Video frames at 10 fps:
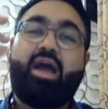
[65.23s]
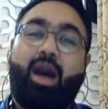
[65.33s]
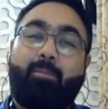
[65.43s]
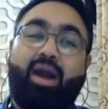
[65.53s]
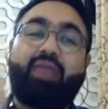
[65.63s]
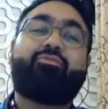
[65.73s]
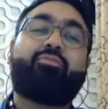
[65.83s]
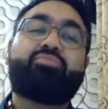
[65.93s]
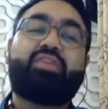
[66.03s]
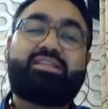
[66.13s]
apart
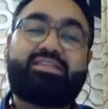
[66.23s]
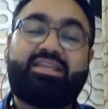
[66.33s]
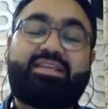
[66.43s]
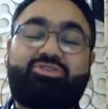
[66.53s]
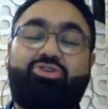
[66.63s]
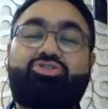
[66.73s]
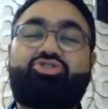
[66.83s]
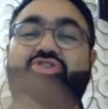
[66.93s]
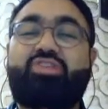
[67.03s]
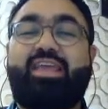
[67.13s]
from these six
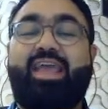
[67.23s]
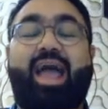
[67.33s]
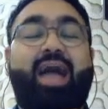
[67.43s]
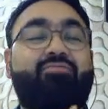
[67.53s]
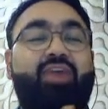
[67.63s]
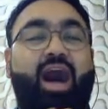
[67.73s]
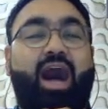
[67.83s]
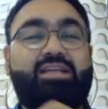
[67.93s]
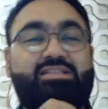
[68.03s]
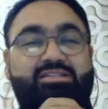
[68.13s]
also, they have
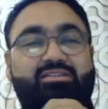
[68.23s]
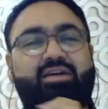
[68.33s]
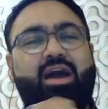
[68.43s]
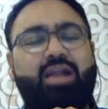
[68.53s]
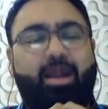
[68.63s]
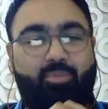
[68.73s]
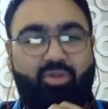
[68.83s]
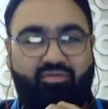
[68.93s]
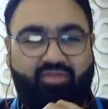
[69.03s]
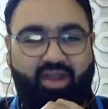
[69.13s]
asked a couple
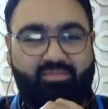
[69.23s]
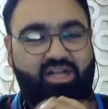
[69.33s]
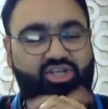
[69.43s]
of times.